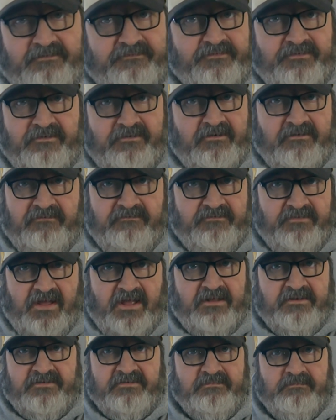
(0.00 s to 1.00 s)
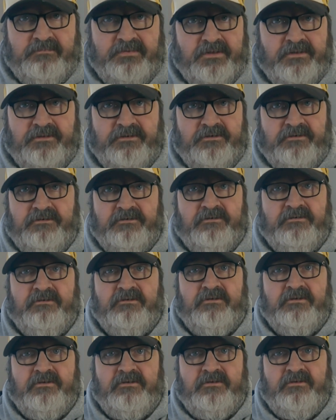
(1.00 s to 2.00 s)
if you're an advanced
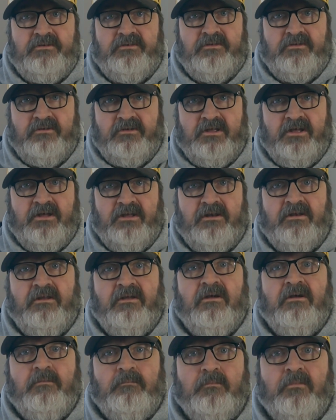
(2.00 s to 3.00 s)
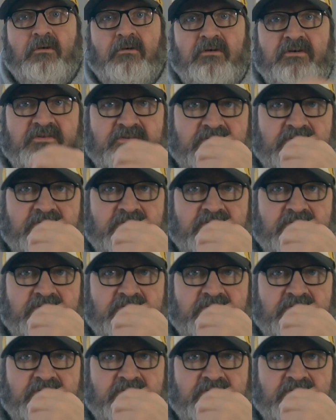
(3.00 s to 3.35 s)
builder, you get more